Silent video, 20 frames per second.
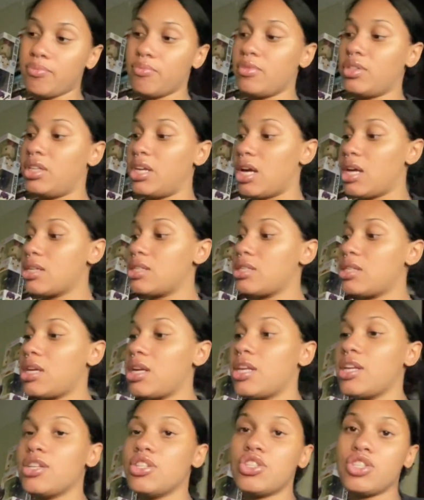Yes, it
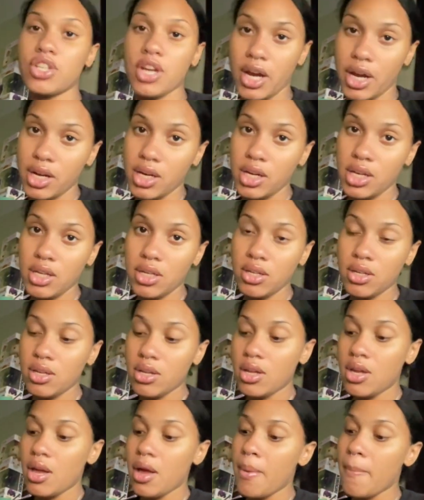is shiny,
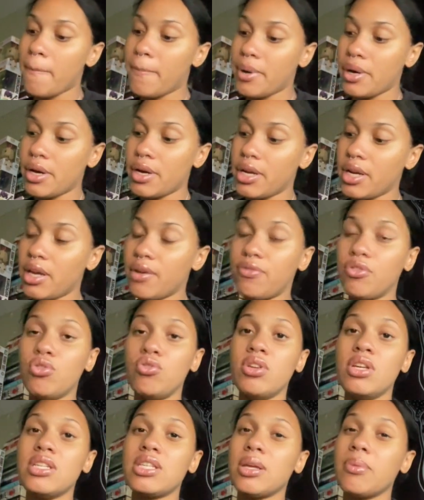but if you
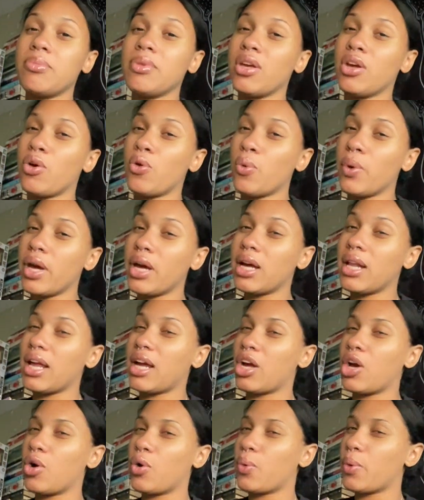need something quick, like
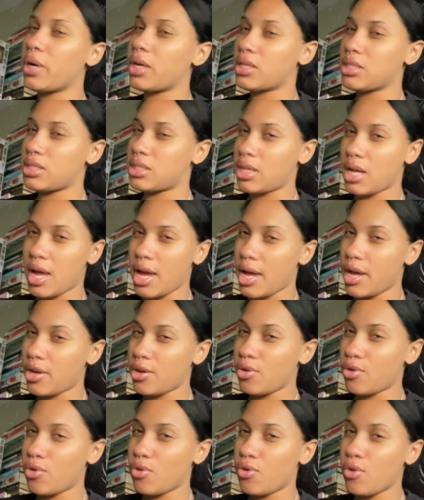a quick
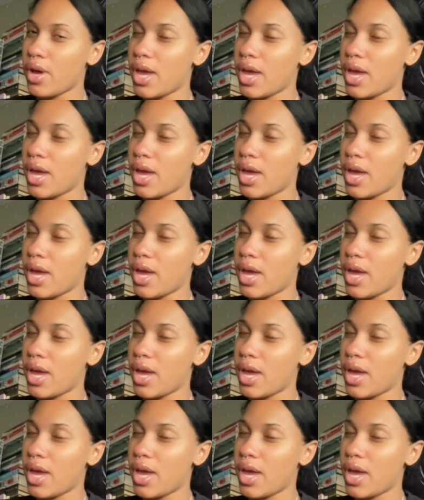style,